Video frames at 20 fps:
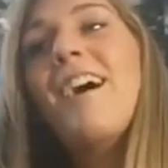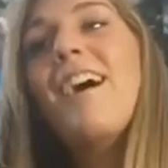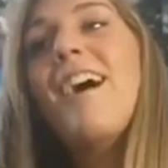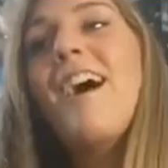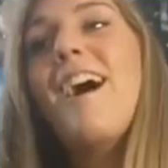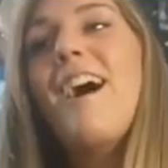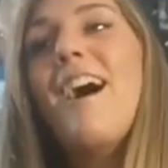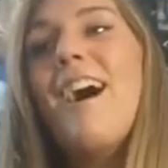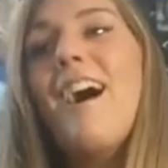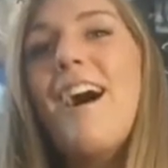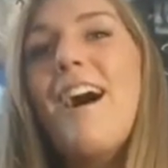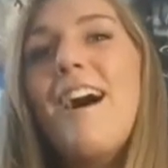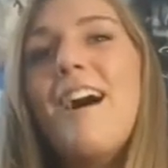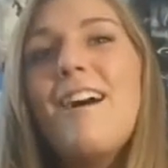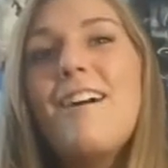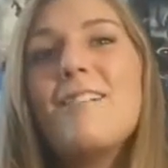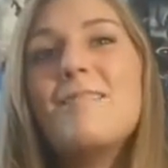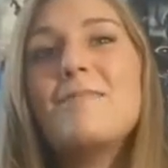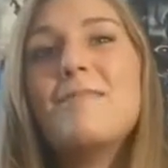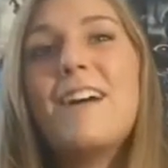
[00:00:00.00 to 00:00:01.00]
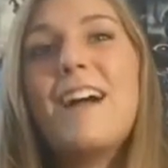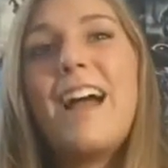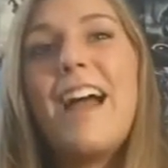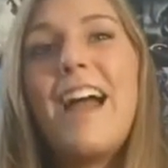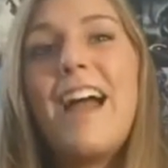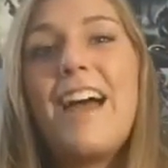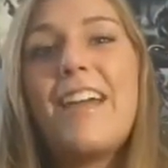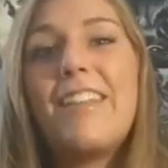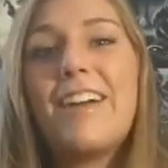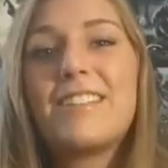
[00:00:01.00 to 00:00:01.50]
And
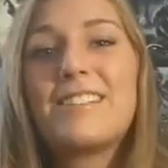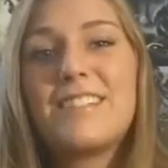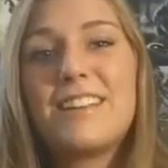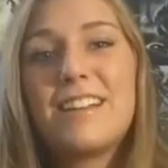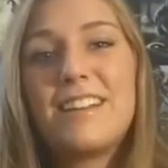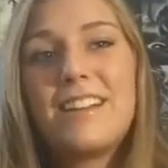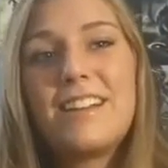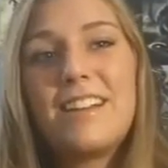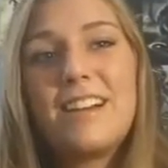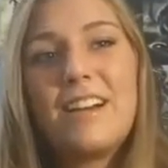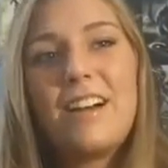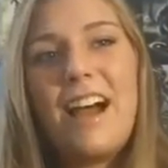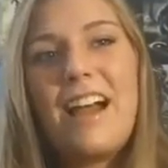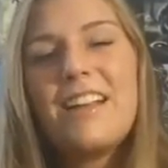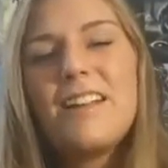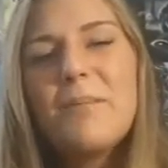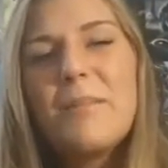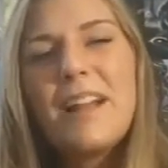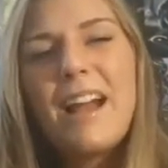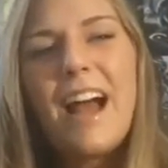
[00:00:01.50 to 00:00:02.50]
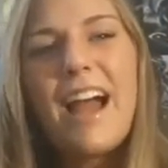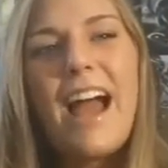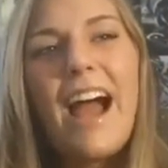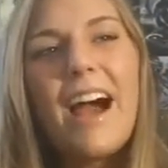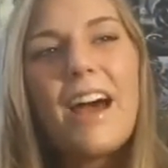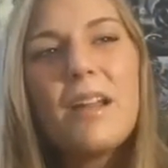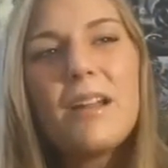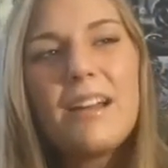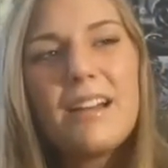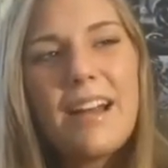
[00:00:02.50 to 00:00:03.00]
I
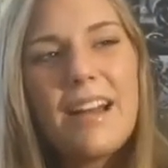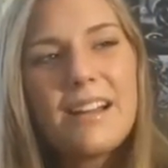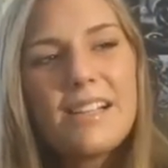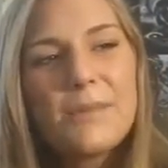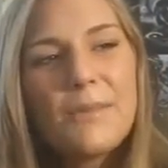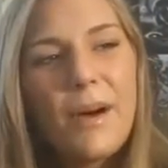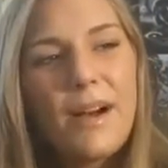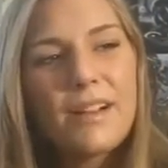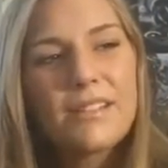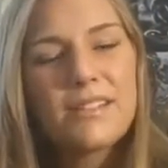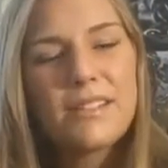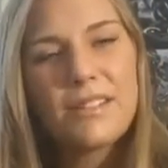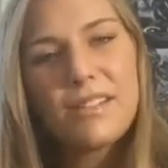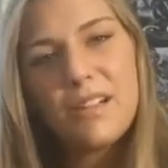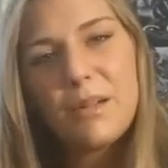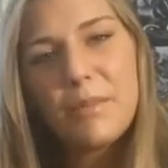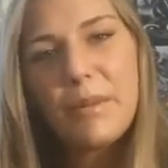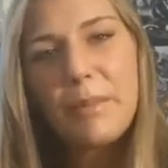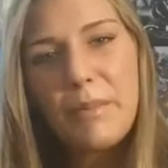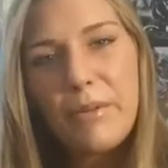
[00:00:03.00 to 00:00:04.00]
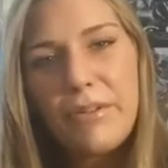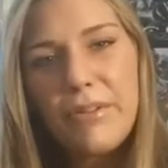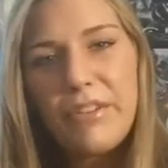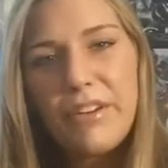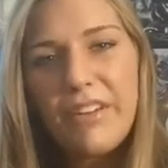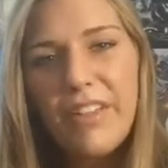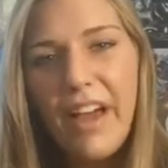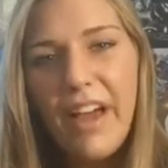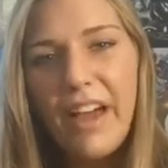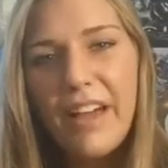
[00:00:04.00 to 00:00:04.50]
had an Xbox a little bit
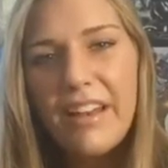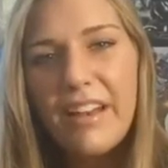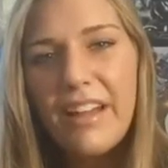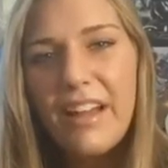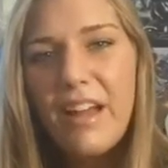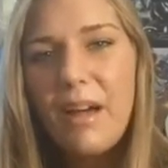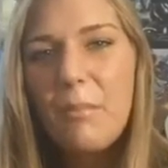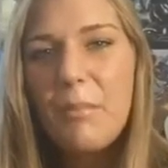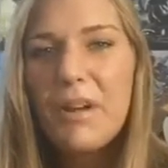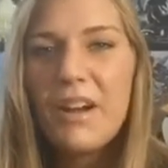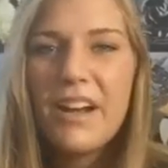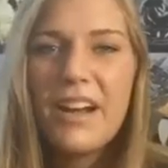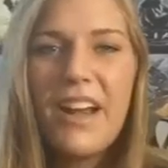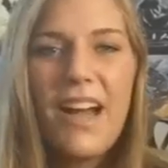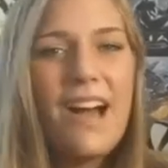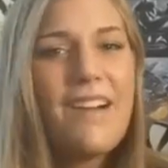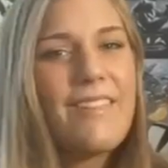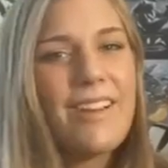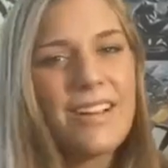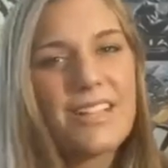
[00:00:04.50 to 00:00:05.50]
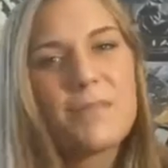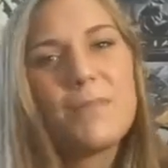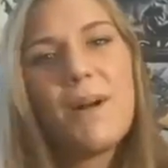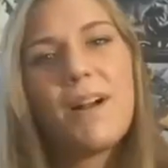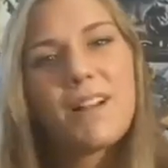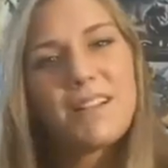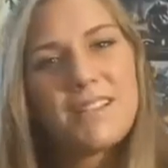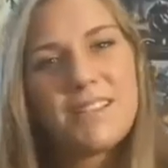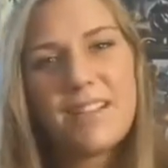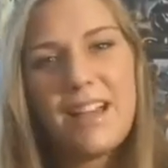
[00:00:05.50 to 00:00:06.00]
before that, but I didn't have
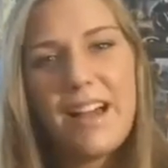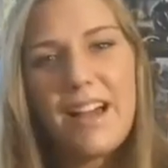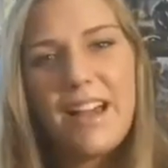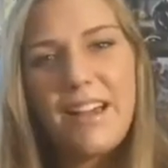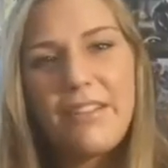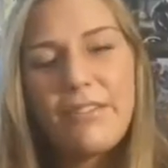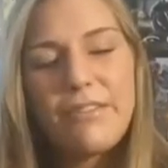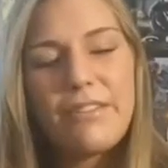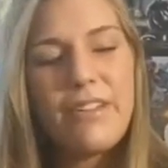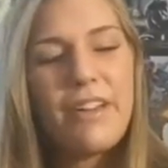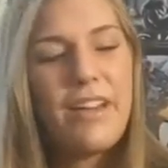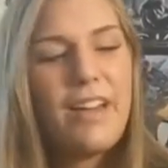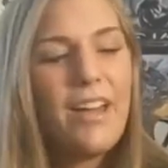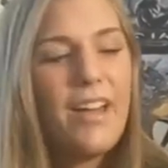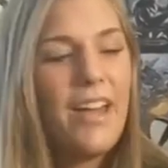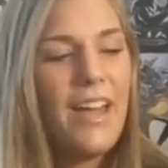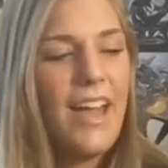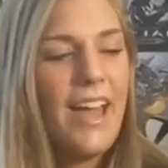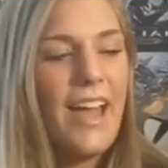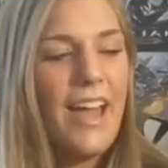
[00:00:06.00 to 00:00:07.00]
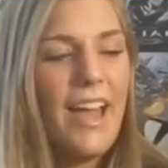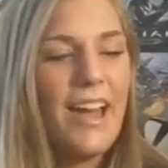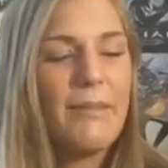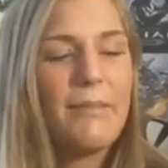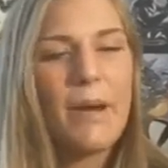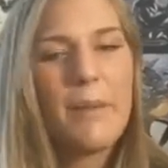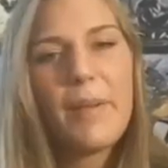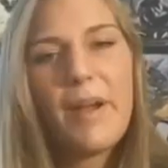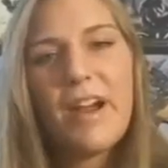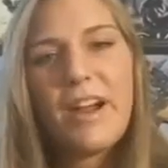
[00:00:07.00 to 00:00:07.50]
Xbox Live. And
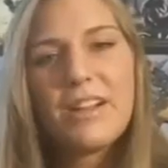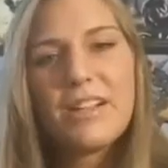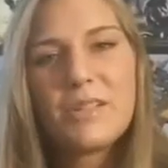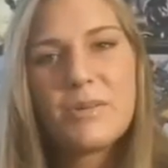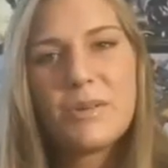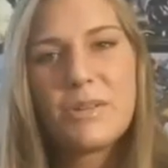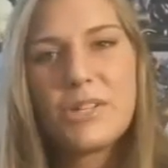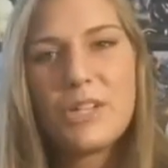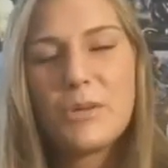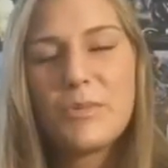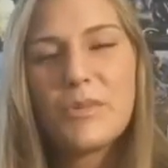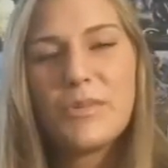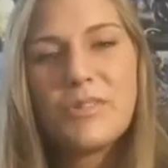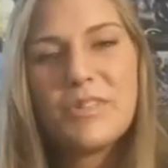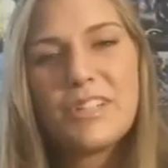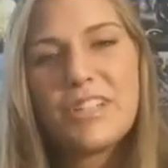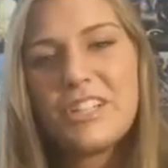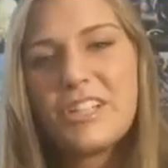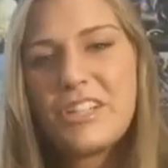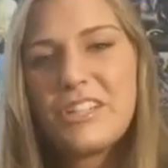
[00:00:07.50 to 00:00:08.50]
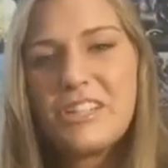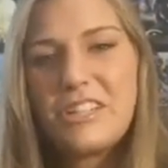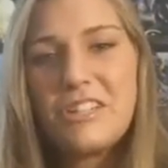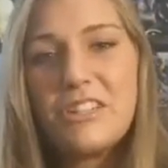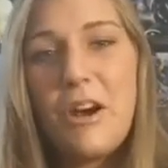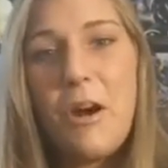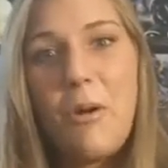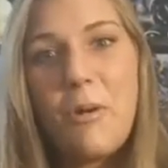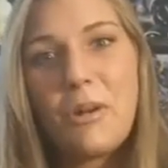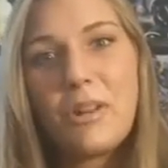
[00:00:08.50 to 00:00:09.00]
my parents were super religious and
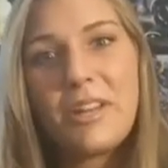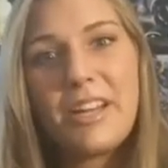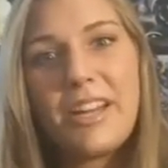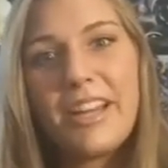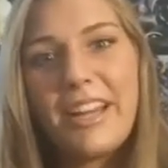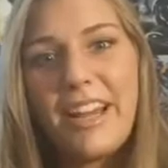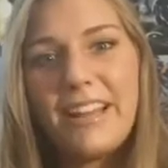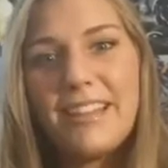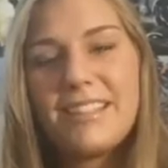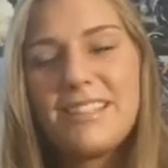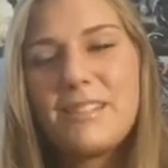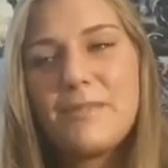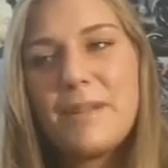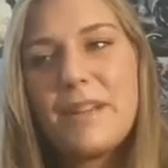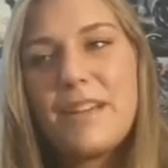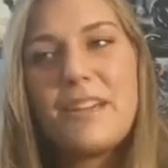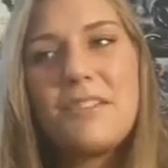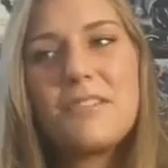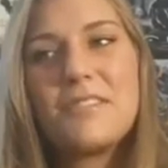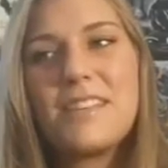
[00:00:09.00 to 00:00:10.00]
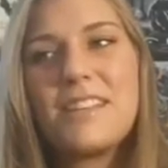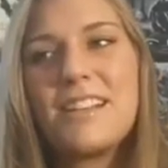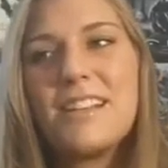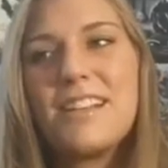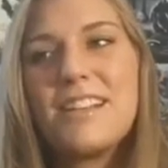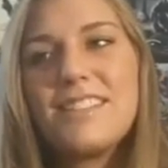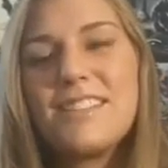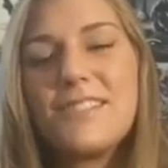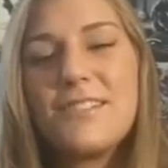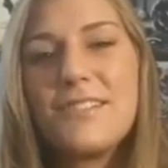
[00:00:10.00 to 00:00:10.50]
totally against me using
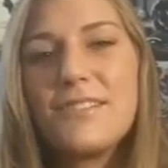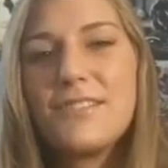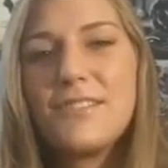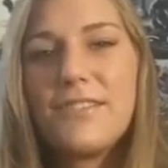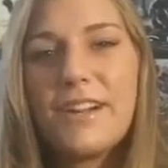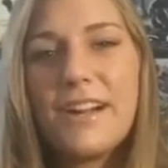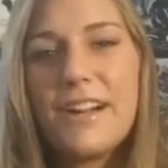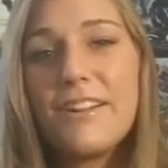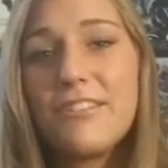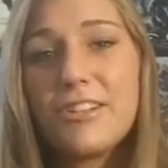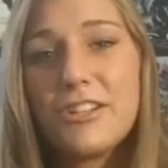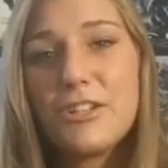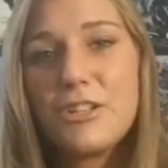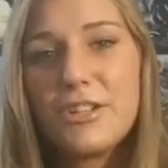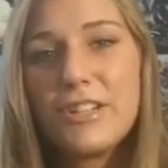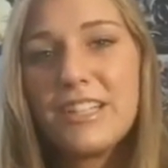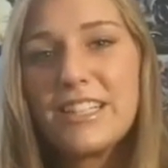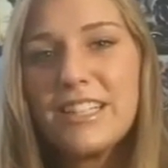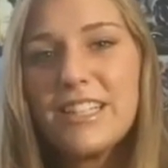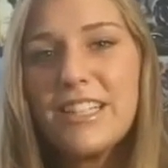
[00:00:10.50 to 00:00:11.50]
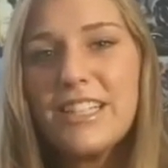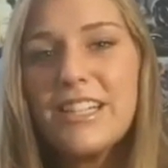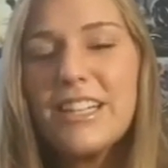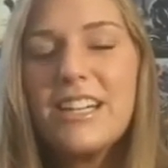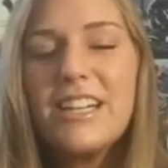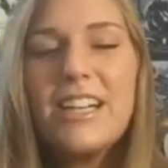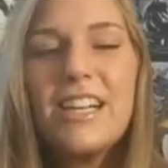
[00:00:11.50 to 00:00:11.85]
it, so it was very restricted.